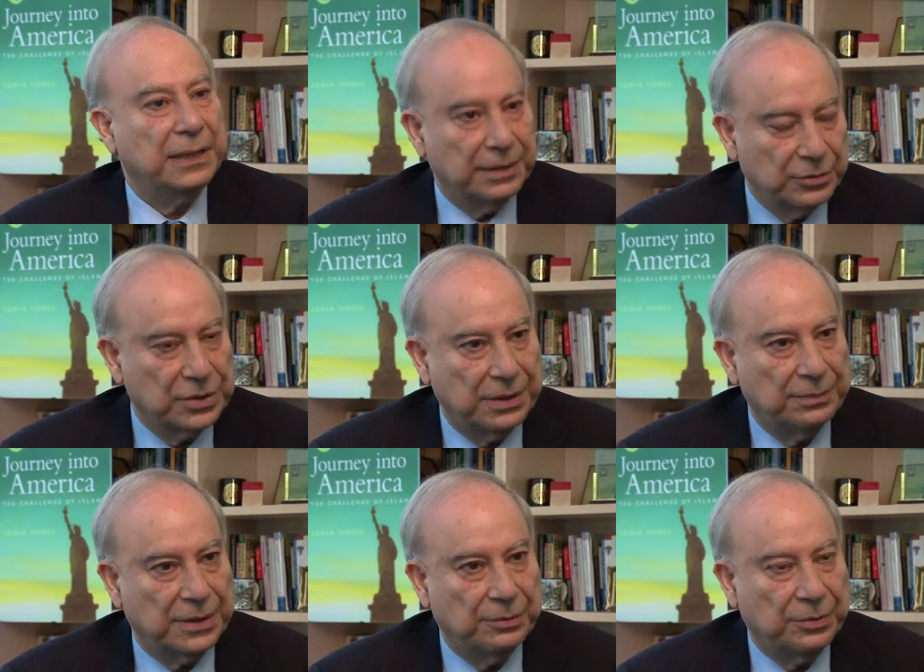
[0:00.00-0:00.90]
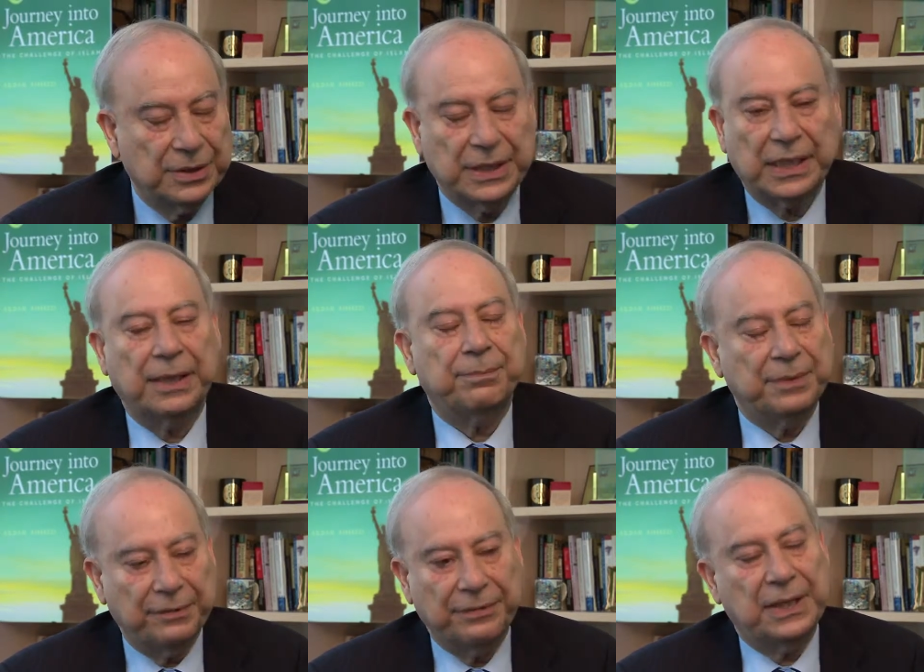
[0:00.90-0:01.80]
in the Muslim community, and I
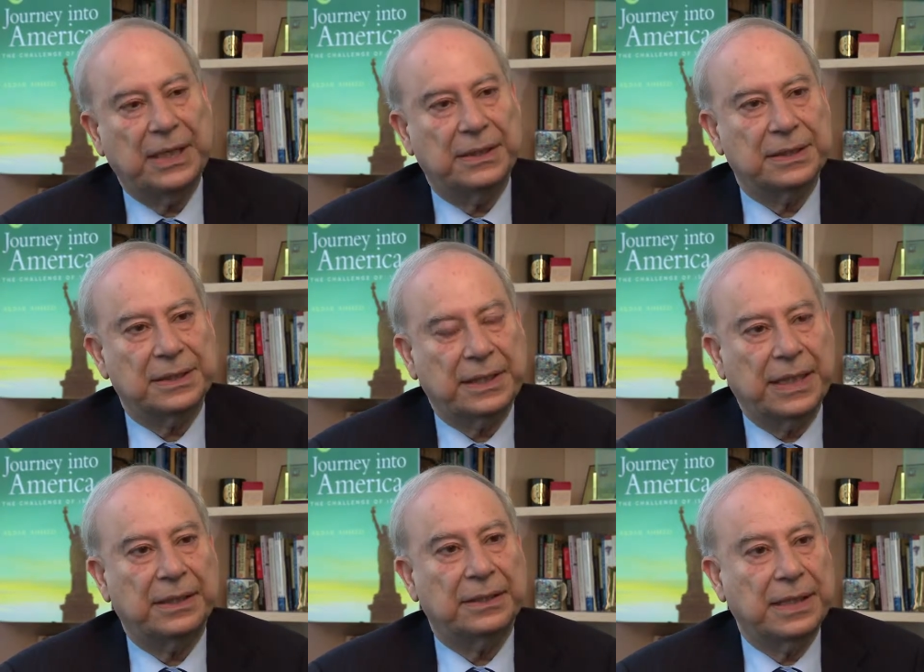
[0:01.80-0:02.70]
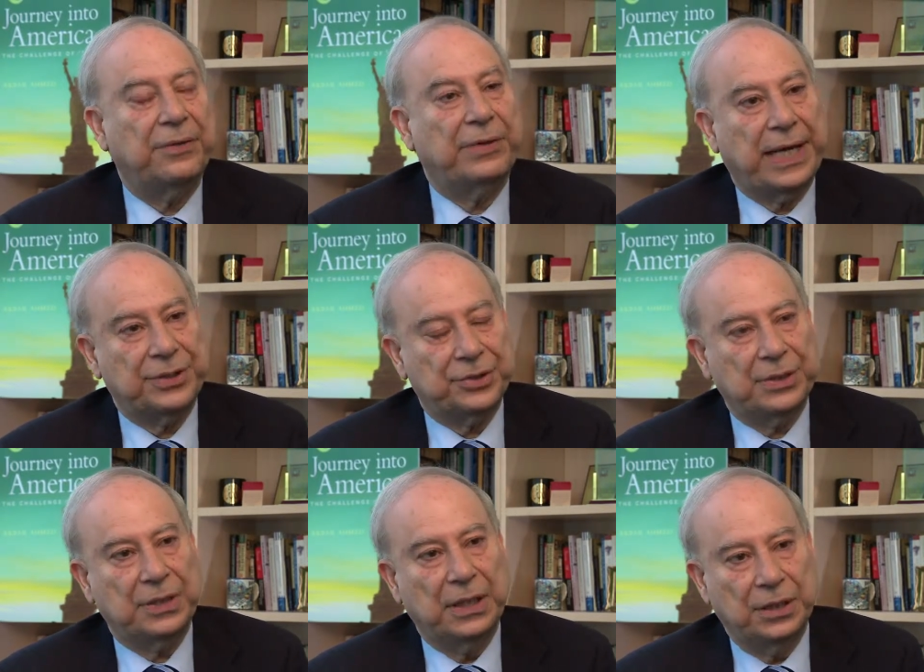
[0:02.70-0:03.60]
perfectly understand their reaction